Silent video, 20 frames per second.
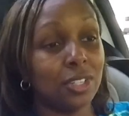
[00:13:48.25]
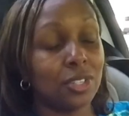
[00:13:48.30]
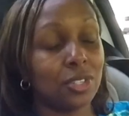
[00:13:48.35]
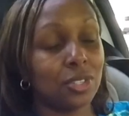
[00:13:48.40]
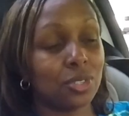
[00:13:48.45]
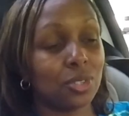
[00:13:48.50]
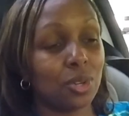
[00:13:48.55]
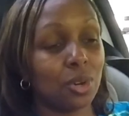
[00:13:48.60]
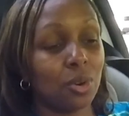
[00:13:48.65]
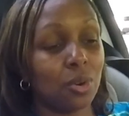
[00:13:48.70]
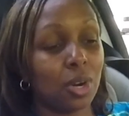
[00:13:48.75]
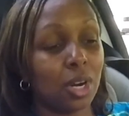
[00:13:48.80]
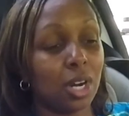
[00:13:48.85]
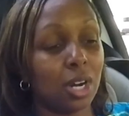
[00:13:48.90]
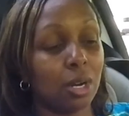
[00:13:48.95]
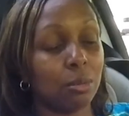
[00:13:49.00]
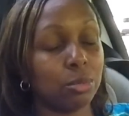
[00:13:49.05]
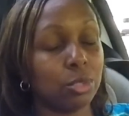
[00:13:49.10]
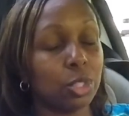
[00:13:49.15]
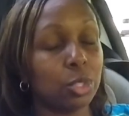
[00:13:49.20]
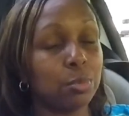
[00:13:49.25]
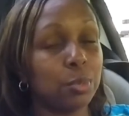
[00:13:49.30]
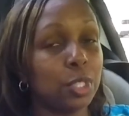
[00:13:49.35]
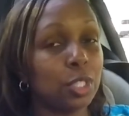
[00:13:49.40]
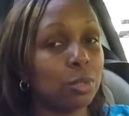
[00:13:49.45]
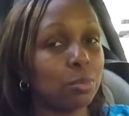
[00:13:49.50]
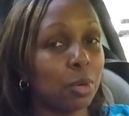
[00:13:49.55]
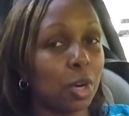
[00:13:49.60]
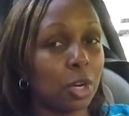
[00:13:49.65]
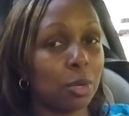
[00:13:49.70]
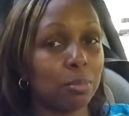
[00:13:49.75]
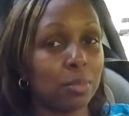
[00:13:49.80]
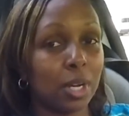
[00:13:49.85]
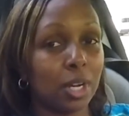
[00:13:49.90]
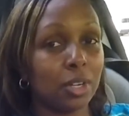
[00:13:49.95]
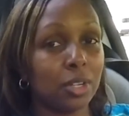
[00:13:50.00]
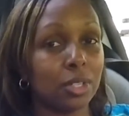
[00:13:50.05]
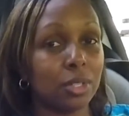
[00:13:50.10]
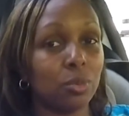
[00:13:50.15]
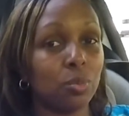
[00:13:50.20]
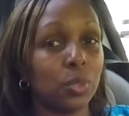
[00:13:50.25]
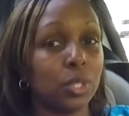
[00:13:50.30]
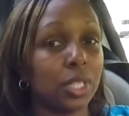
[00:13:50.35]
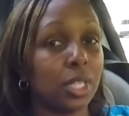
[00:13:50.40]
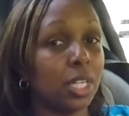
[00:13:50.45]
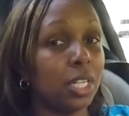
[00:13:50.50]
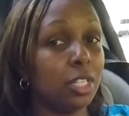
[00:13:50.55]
So just be smart about it with